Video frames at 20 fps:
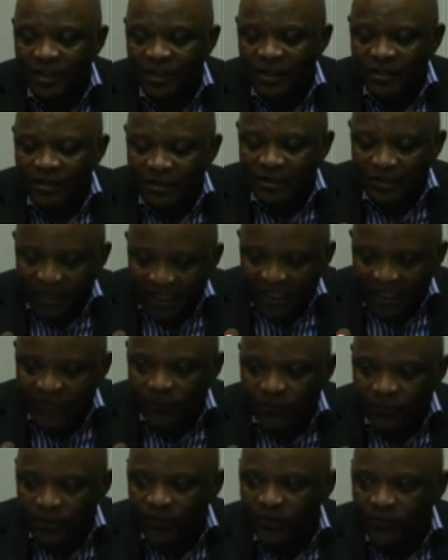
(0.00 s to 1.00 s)
the Task
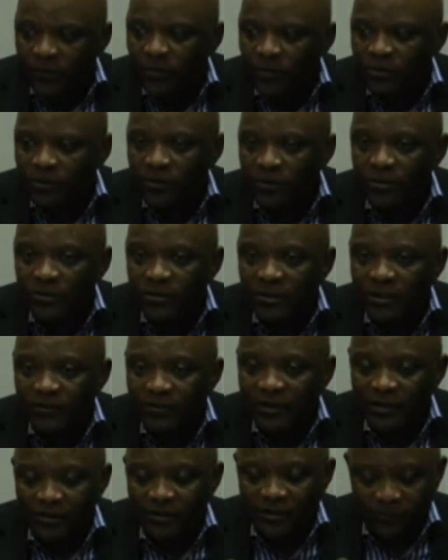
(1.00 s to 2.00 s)
Force for
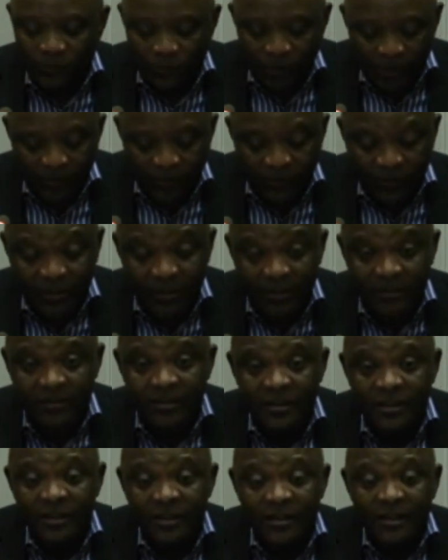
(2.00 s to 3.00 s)
Coronavirus for Africa,
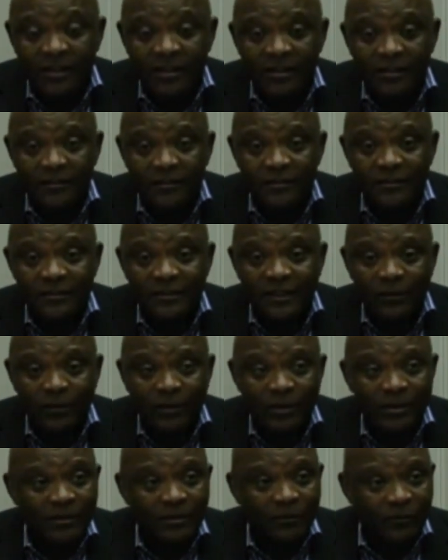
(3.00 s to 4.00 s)

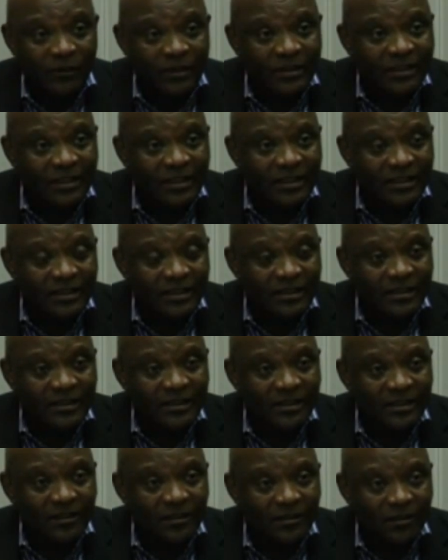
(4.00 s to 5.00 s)
when the first
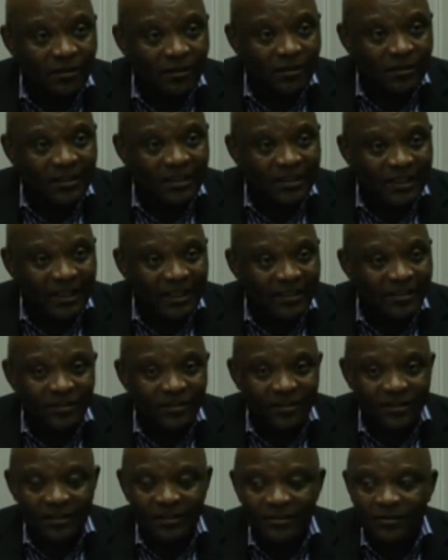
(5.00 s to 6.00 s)
cases occurred in
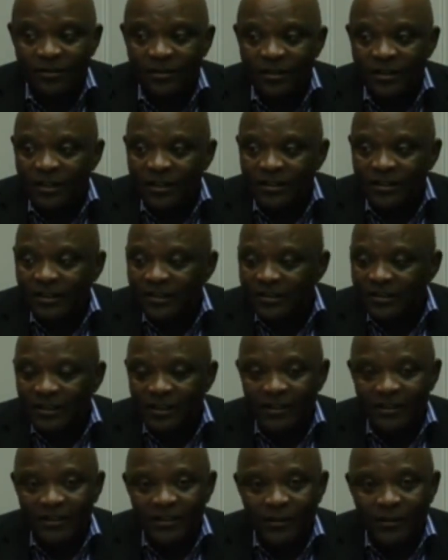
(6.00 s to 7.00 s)
Nigeria,
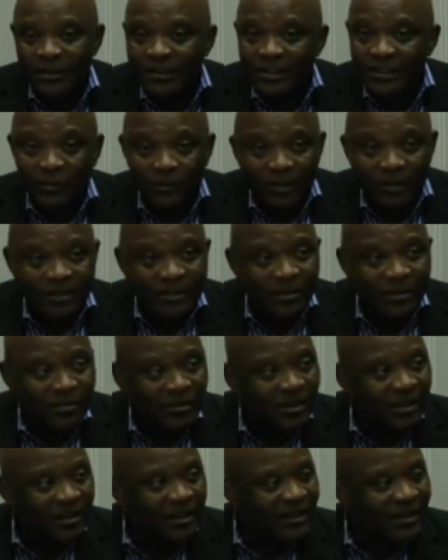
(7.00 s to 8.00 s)
they were sequenced
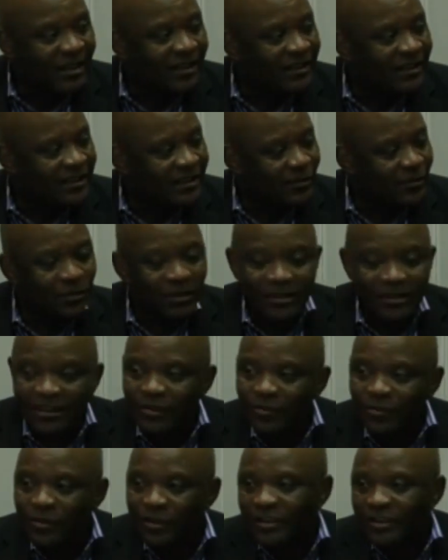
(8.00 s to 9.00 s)
immediately and the
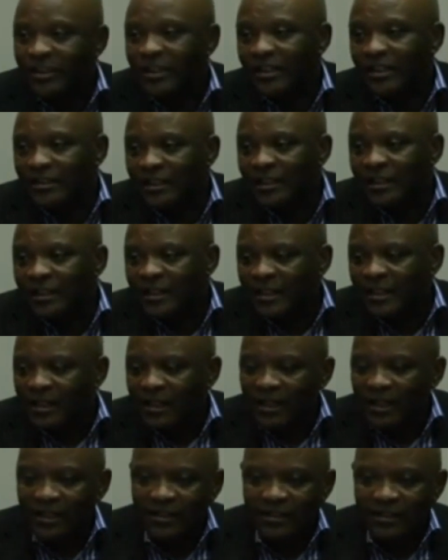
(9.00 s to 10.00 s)
sequences were shared.
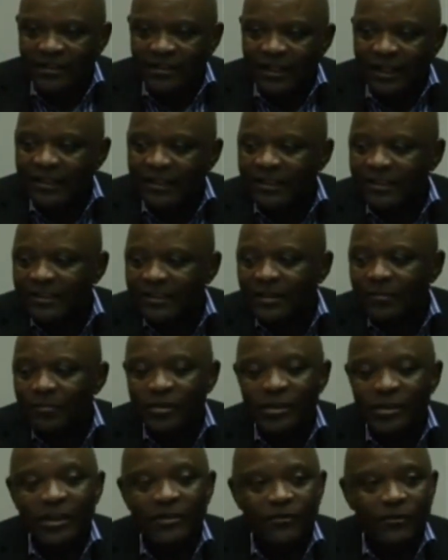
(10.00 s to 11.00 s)
And that is the
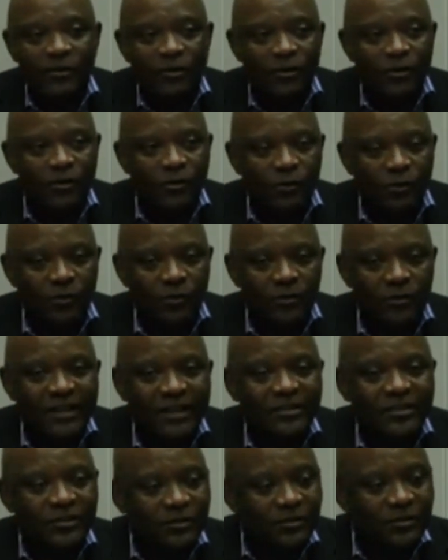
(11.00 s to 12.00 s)
behavior or
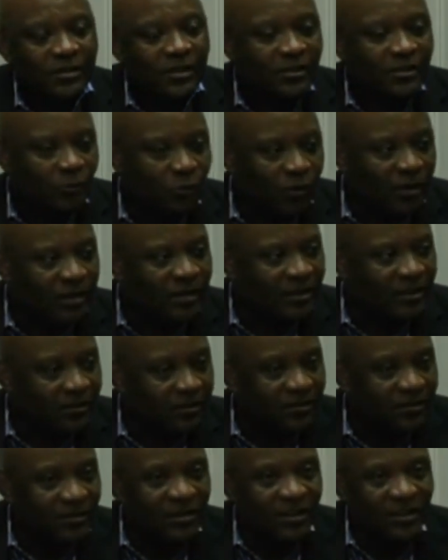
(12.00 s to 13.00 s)
attitude that we want the
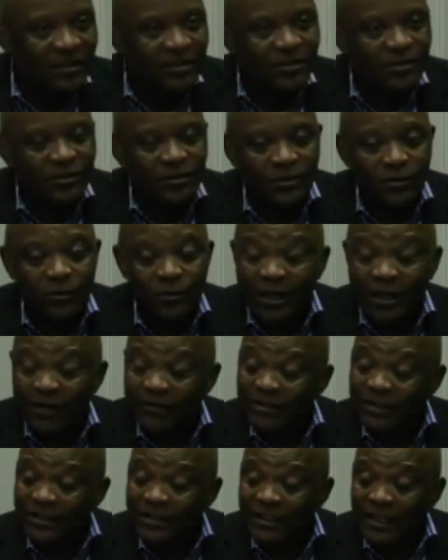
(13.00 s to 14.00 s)
continent to do. We have
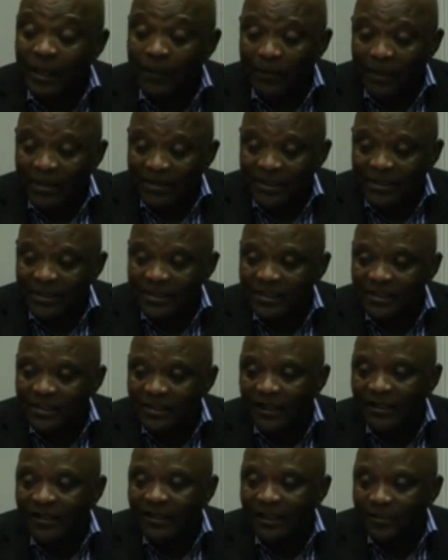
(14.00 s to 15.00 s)
the capacity
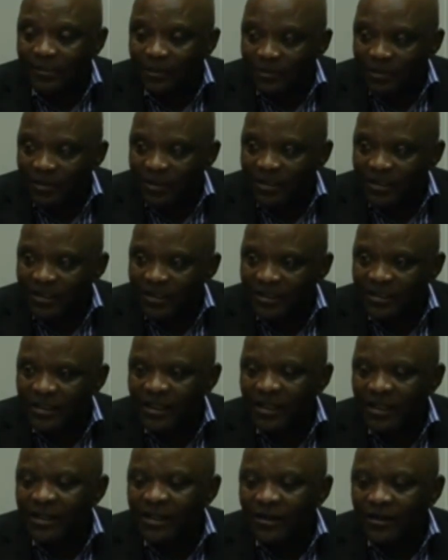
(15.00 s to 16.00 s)
and capabilities
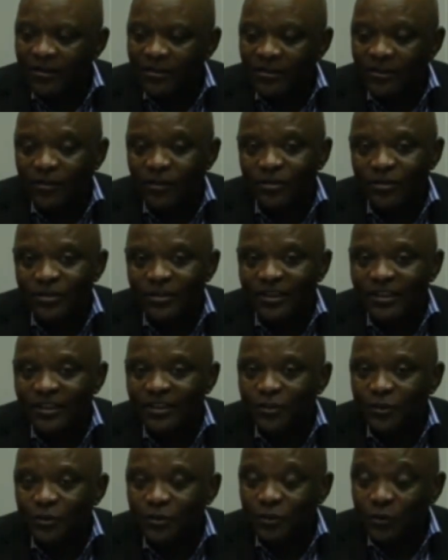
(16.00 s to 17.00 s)
on the
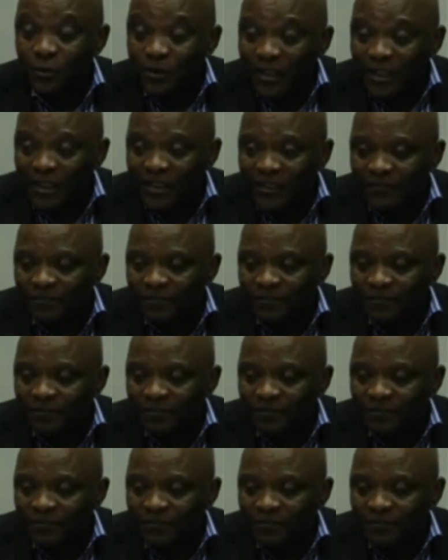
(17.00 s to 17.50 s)
continent to do that.